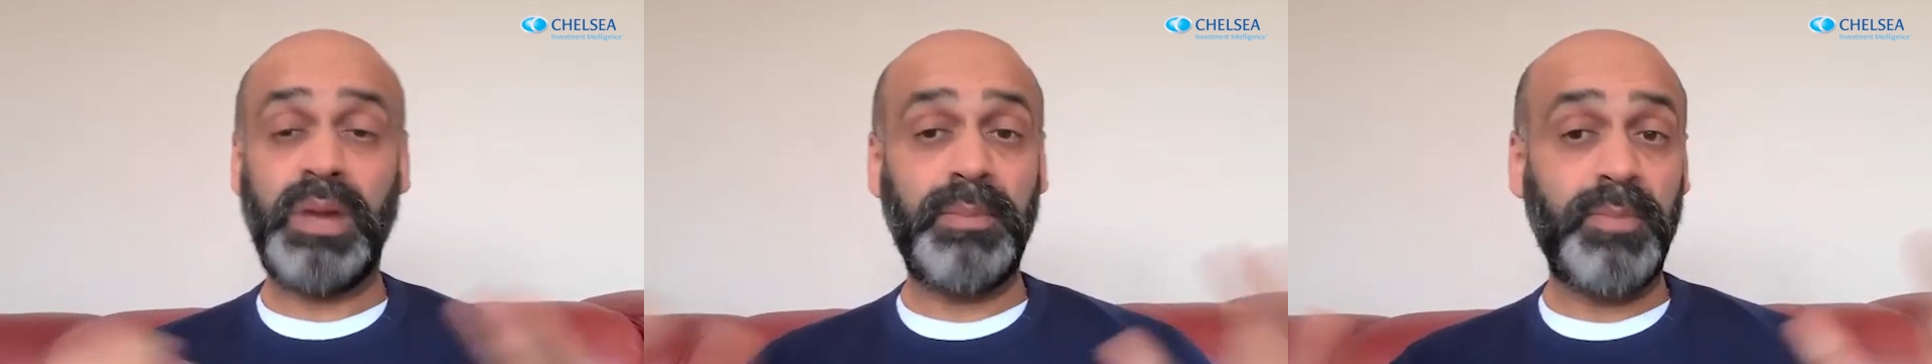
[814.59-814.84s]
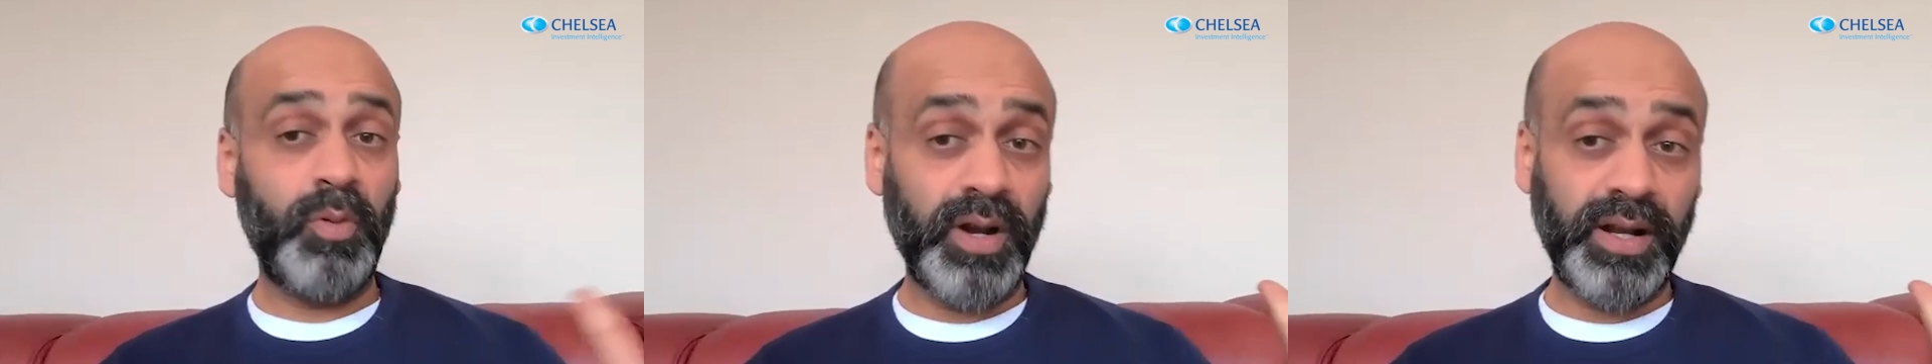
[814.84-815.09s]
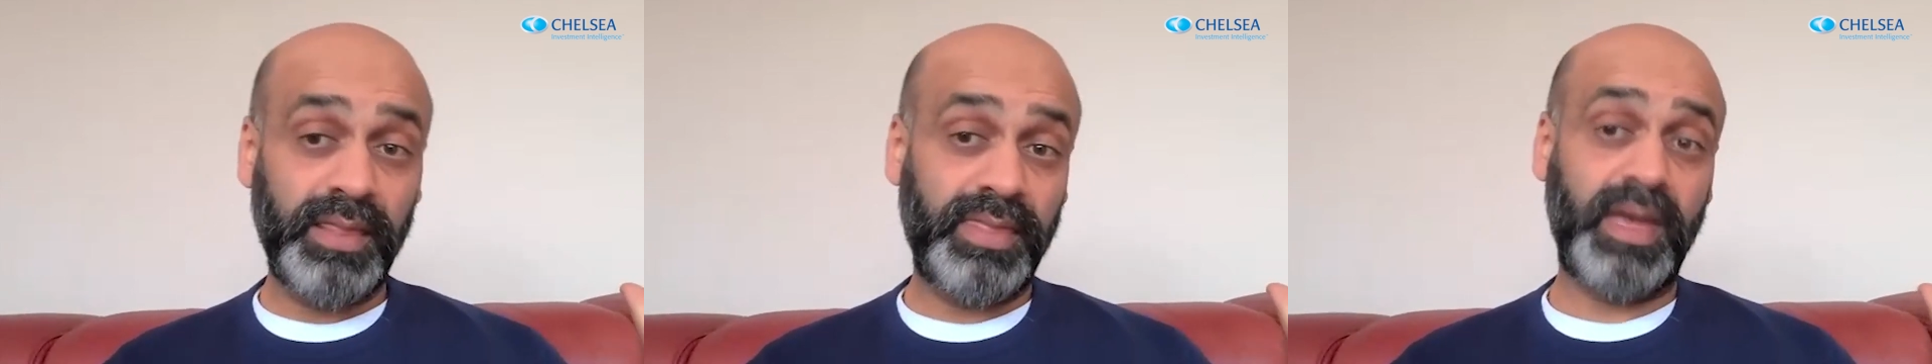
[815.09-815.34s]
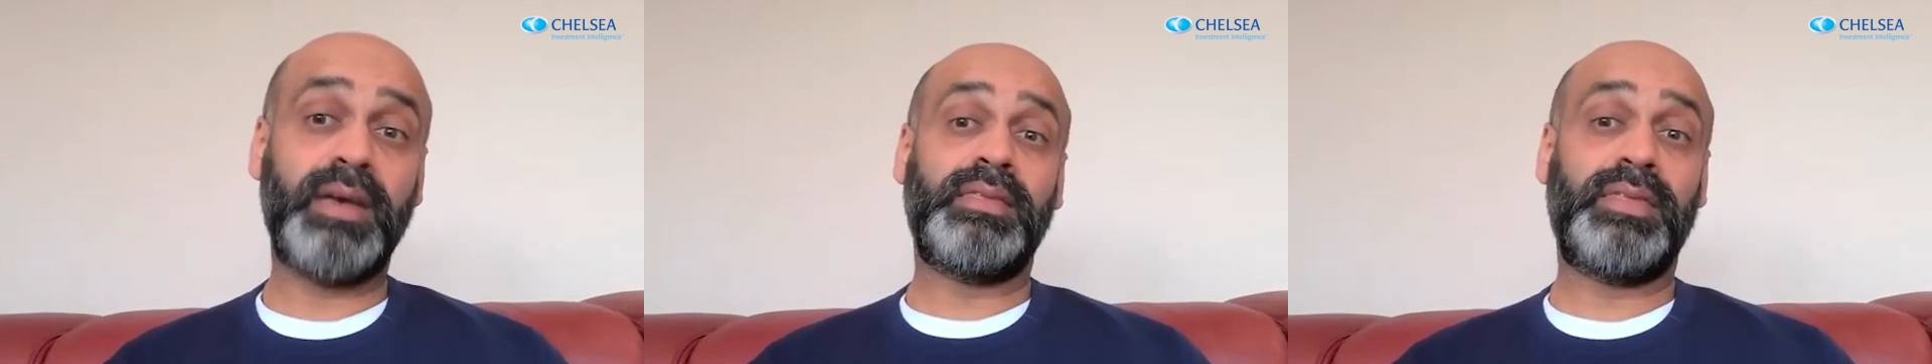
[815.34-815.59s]
And maybe one day
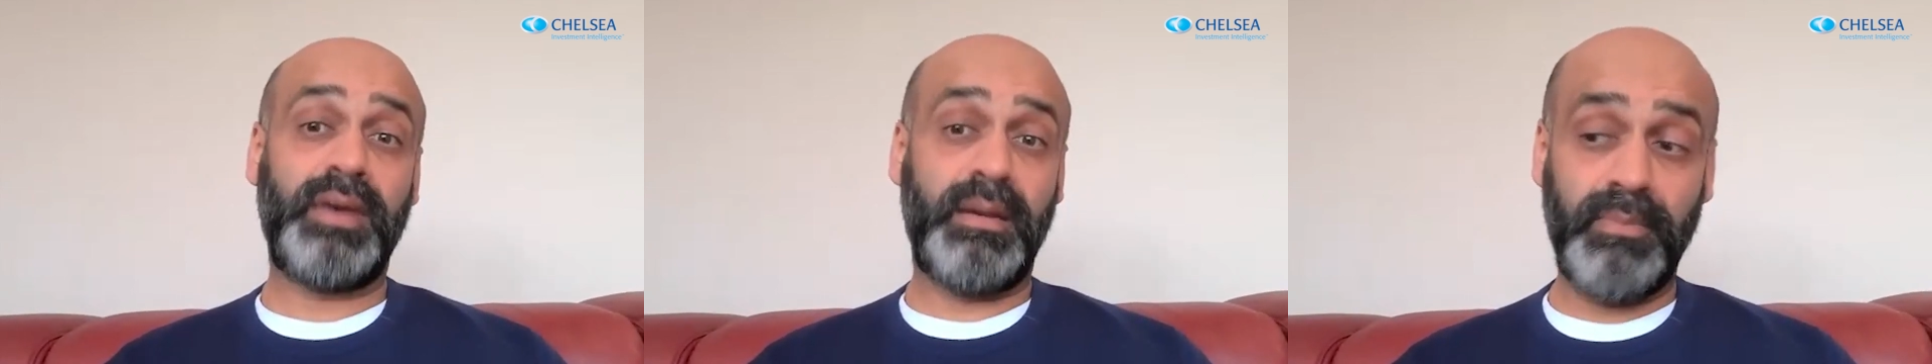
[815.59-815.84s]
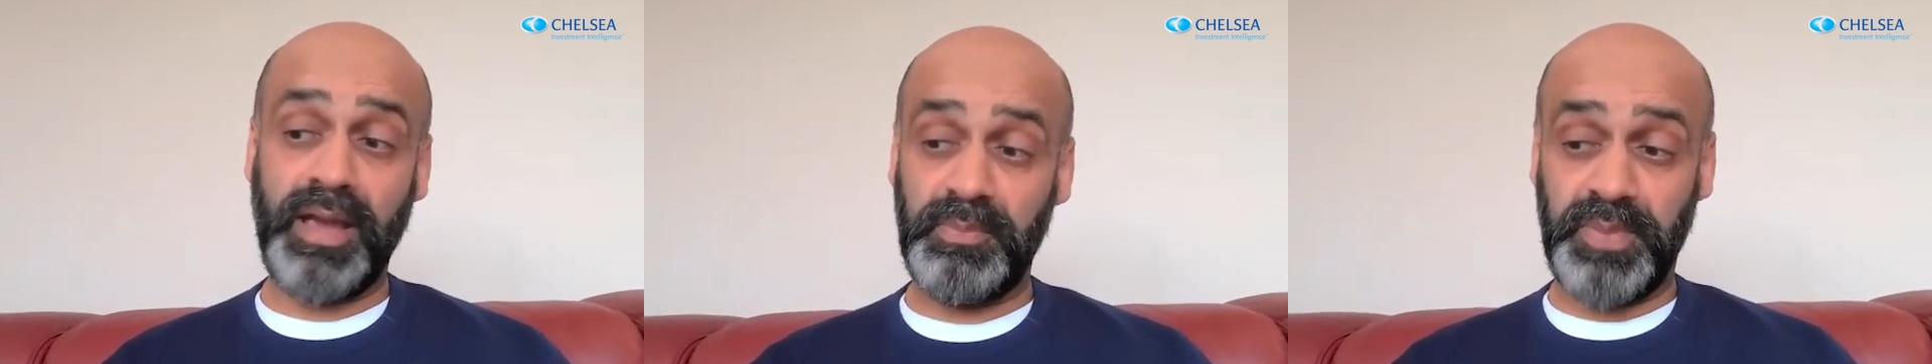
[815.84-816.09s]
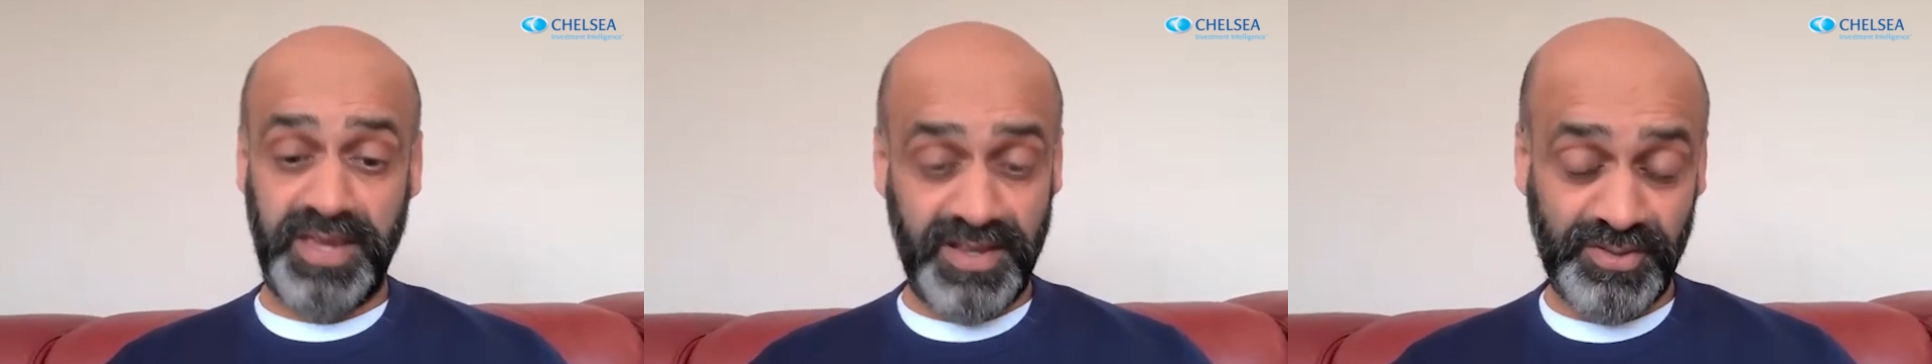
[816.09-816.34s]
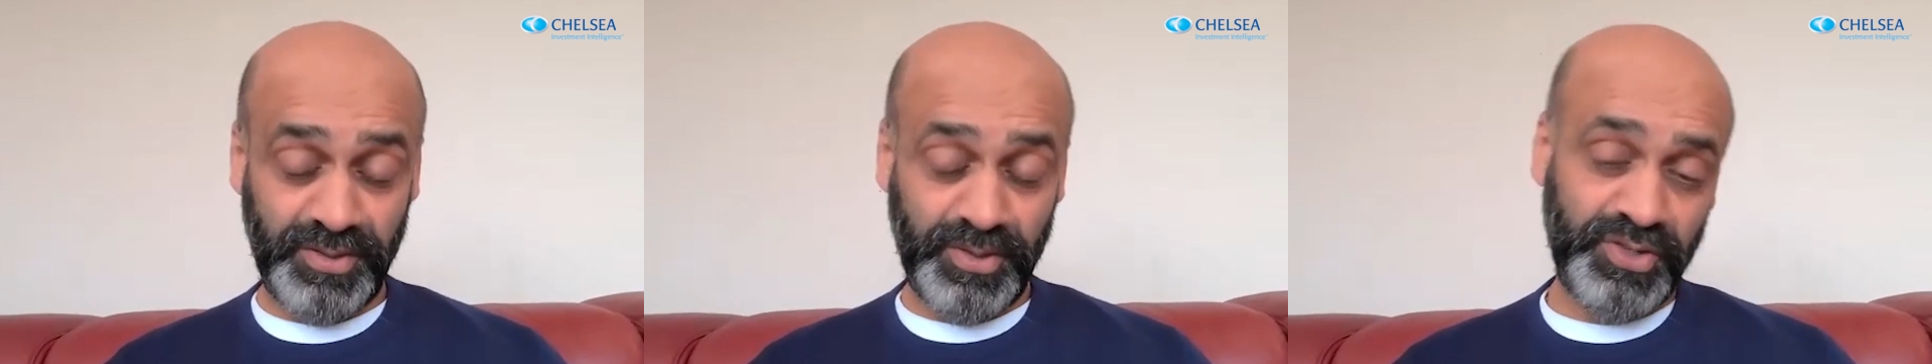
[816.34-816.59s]
that that may be
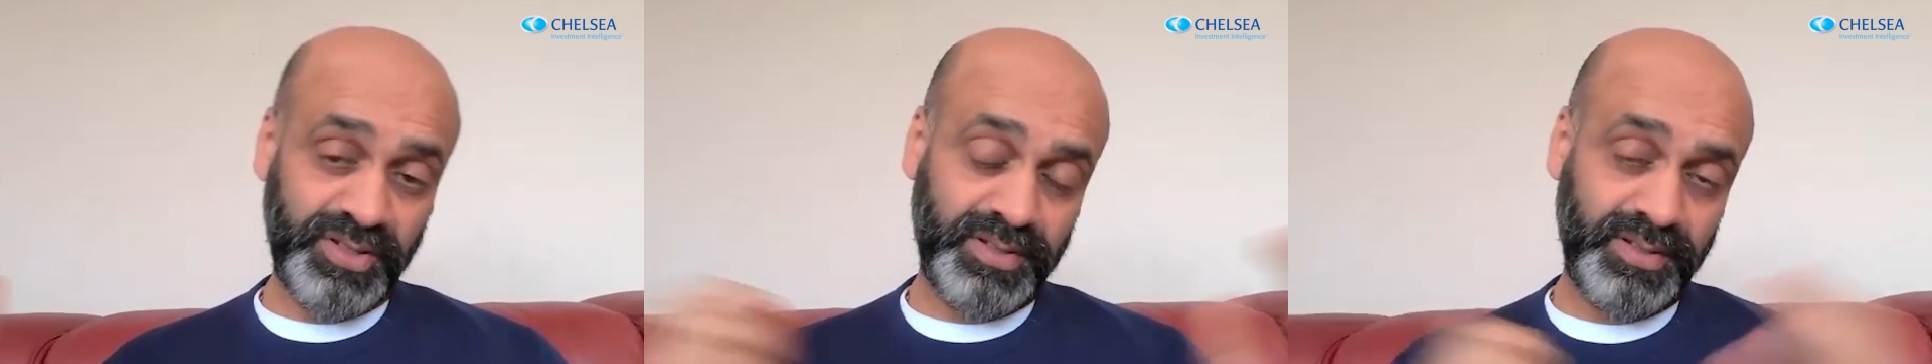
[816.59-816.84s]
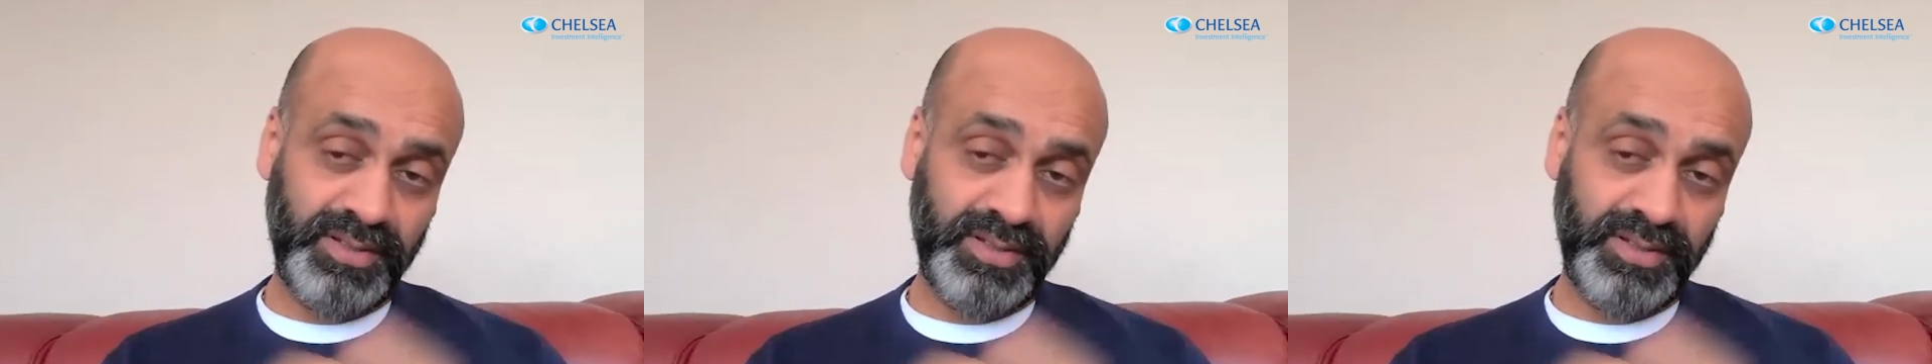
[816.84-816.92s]
a solution